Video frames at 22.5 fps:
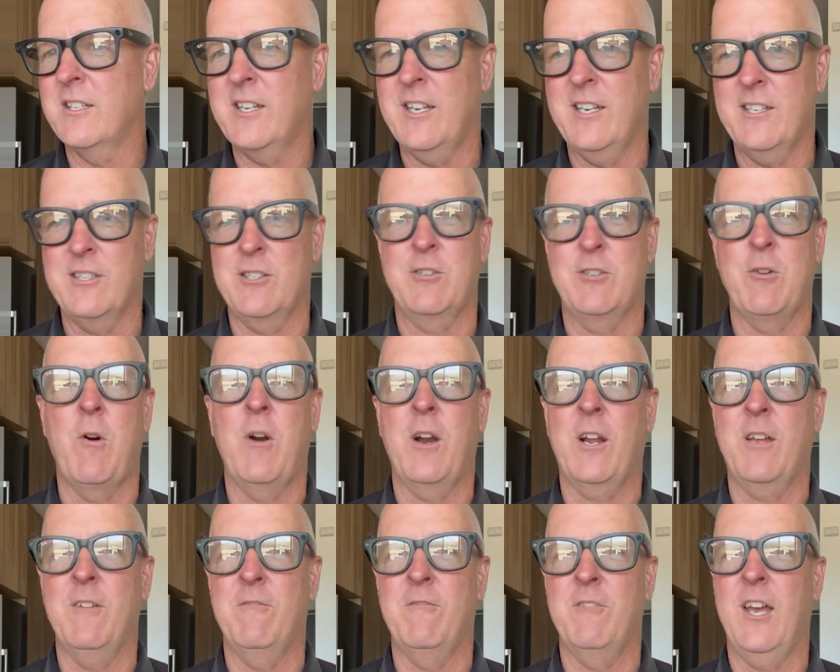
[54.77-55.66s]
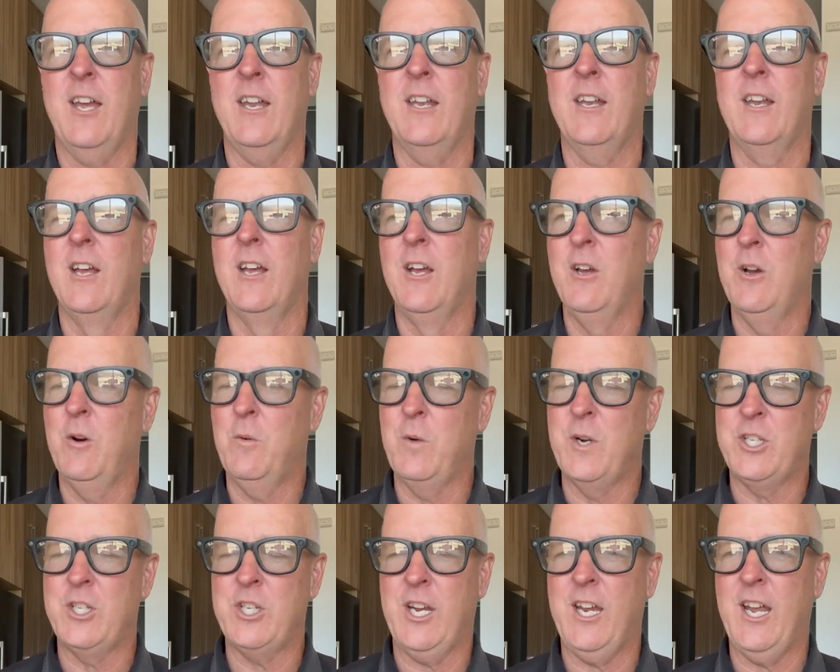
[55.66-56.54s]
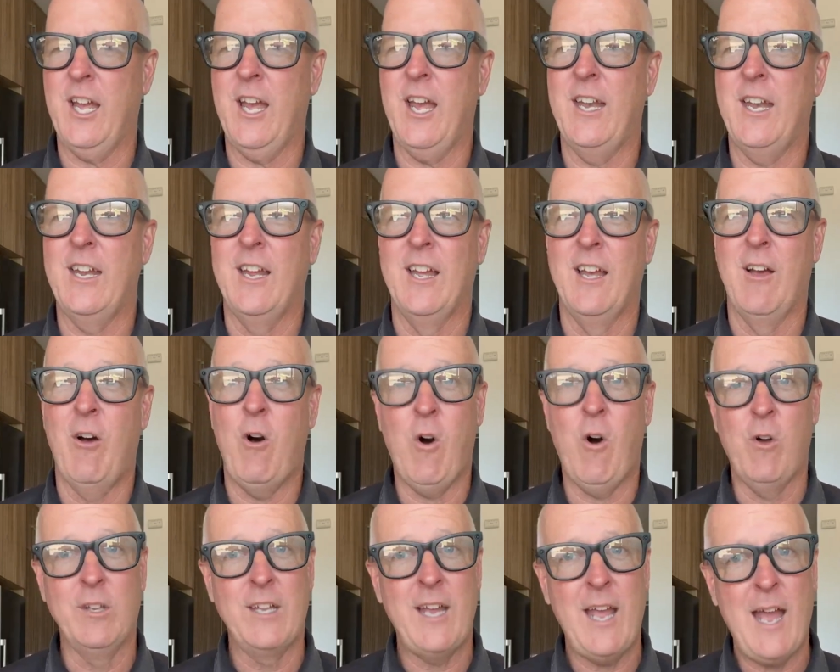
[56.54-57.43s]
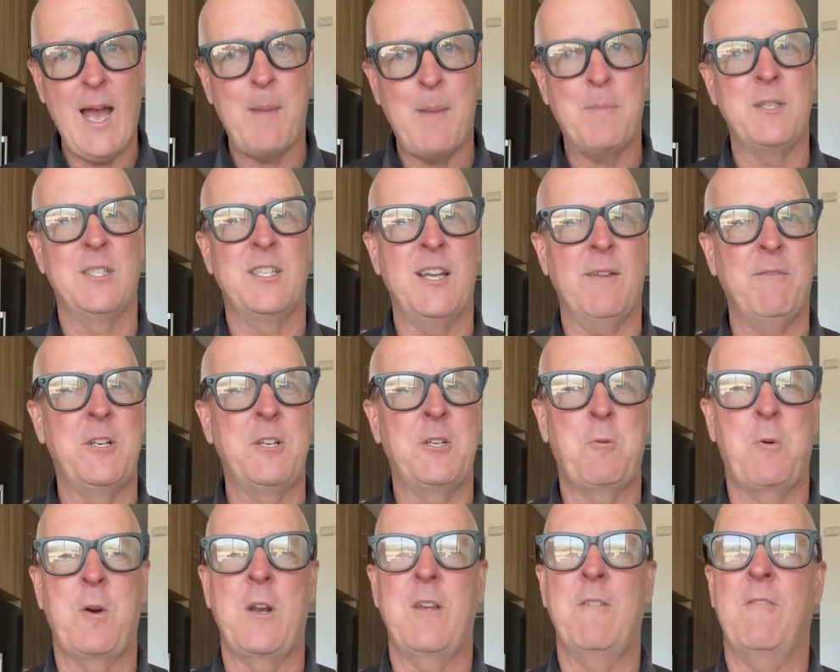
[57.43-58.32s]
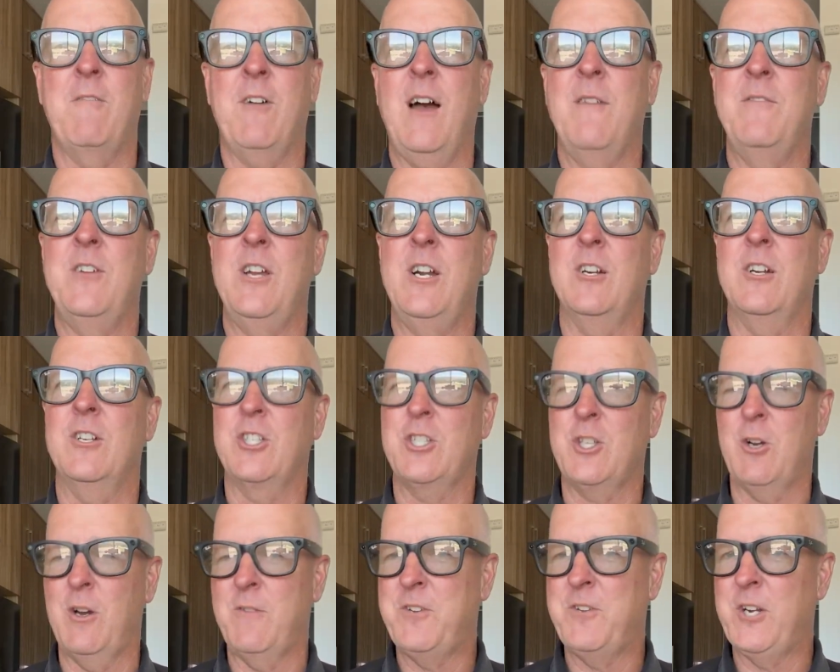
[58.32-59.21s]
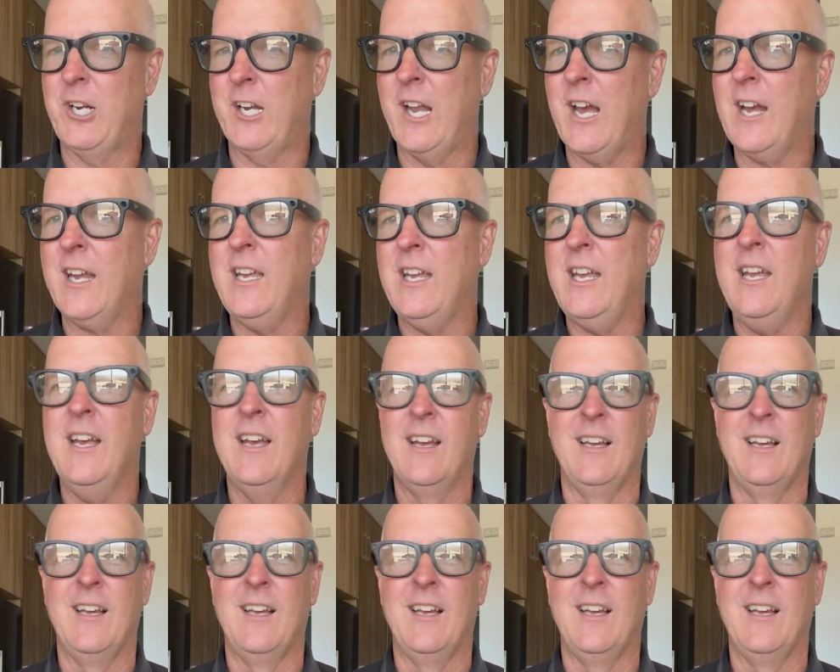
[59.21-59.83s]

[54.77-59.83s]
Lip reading: historic event, which again, only happens every 25 years. So if you're lucky,